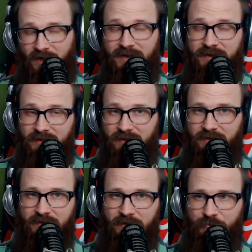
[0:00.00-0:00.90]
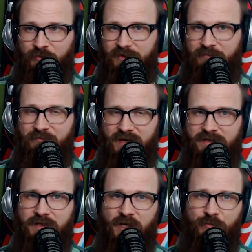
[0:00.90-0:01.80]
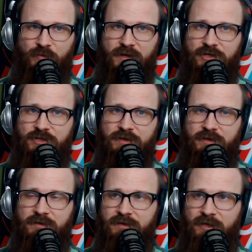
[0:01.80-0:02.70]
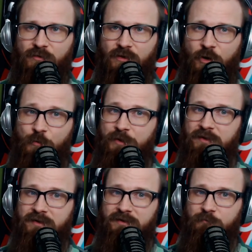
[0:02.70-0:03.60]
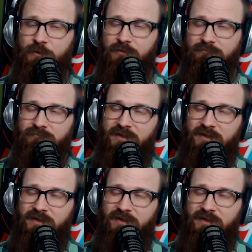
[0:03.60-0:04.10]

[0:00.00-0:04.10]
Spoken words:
I think, a pretty messy operation that they were hoping that, well,